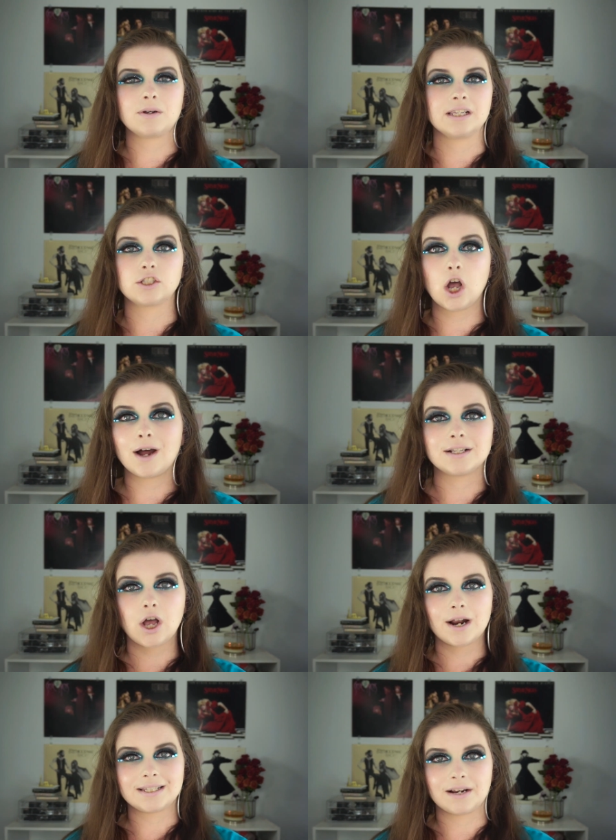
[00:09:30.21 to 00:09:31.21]
Once it's gone, it's
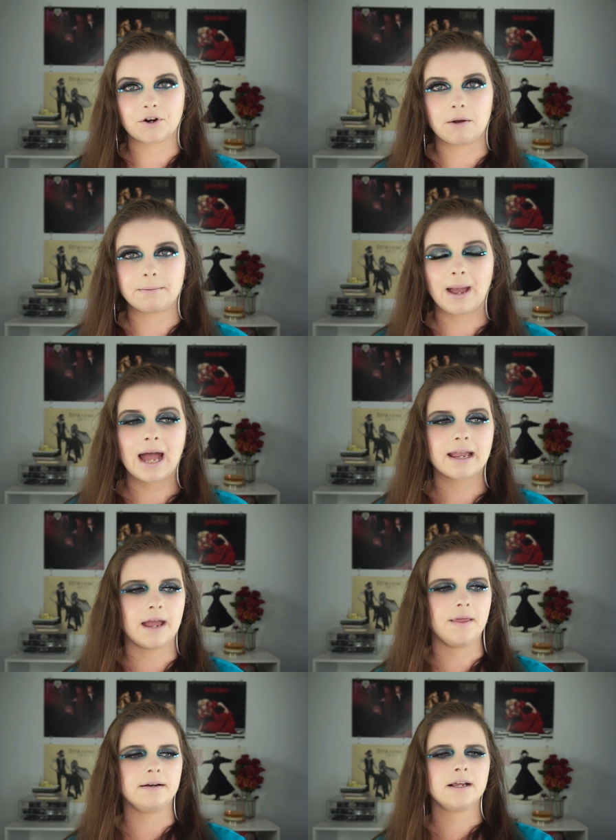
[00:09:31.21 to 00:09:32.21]
gone, it's never coming back.
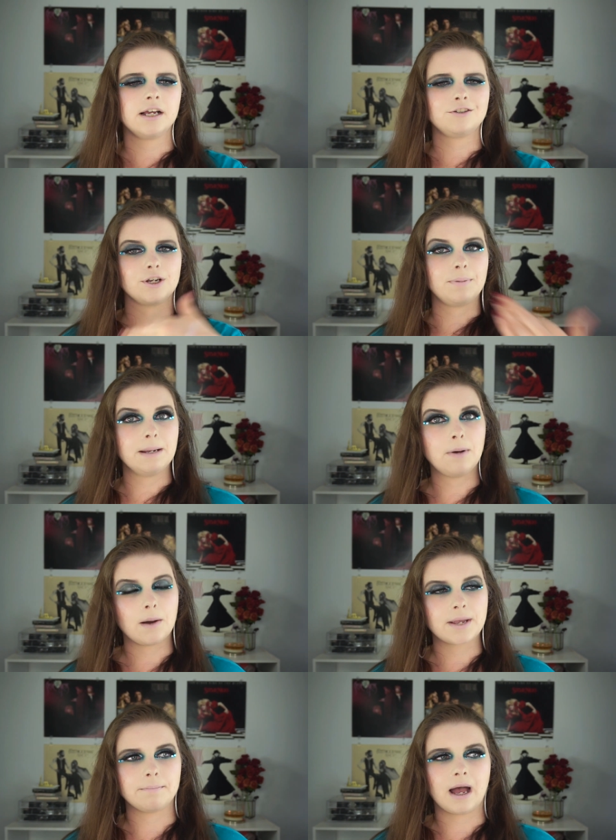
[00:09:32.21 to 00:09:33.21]
And then Champagne
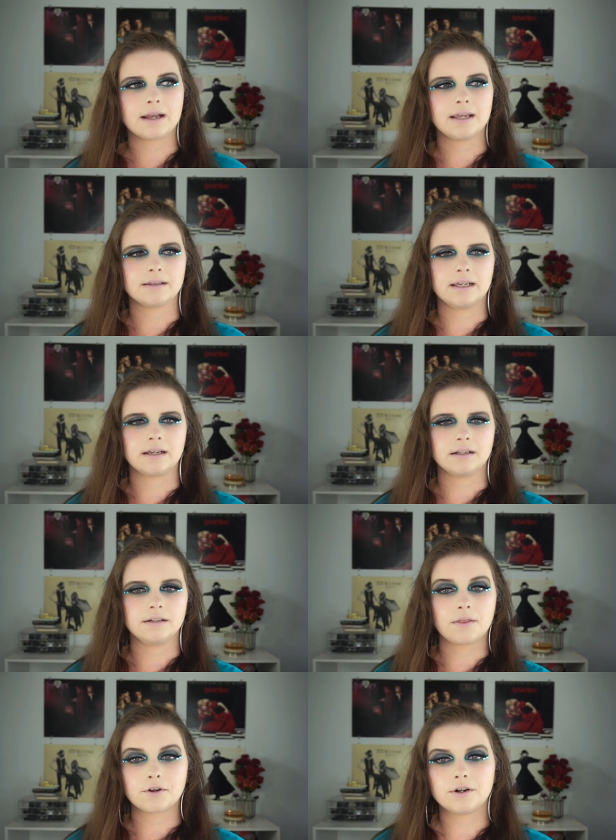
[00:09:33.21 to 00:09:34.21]
Pop came back in like
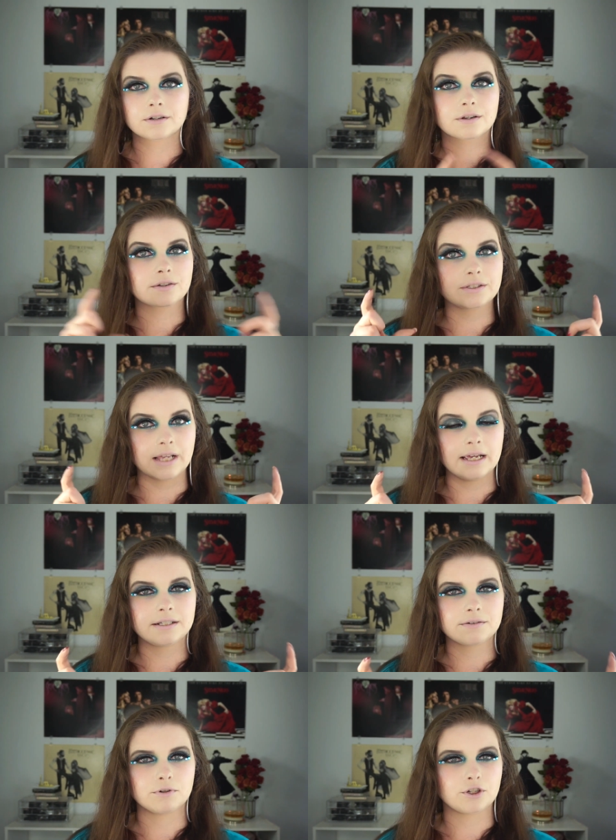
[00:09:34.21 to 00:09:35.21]
another
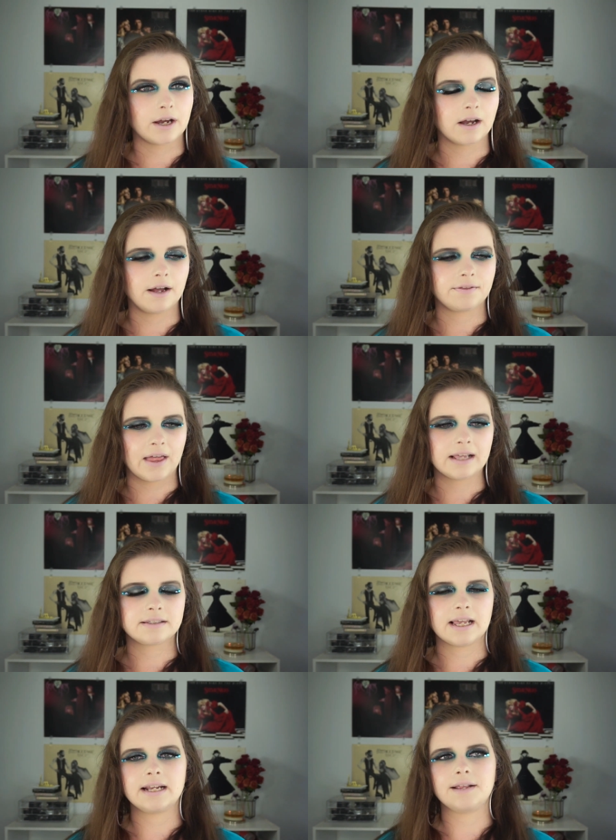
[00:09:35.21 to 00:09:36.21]
set, which I got
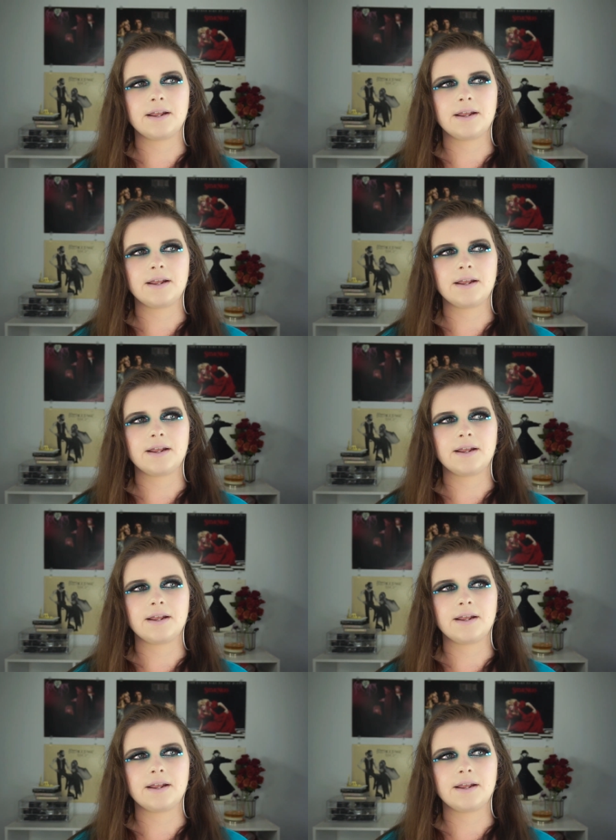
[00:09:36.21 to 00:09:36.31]
that set.